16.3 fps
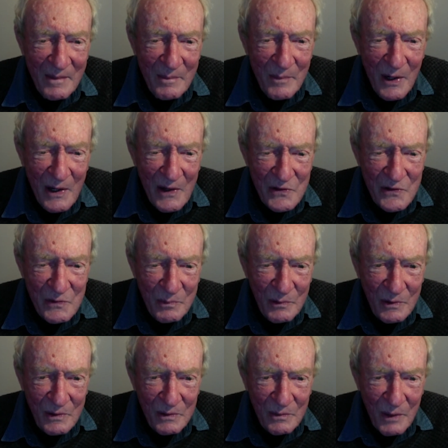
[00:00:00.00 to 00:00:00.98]

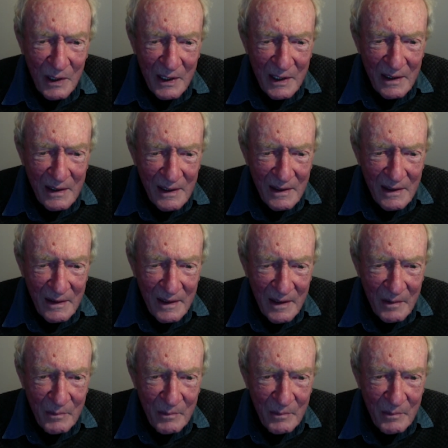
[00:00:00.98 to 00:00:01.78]
possible to write clearly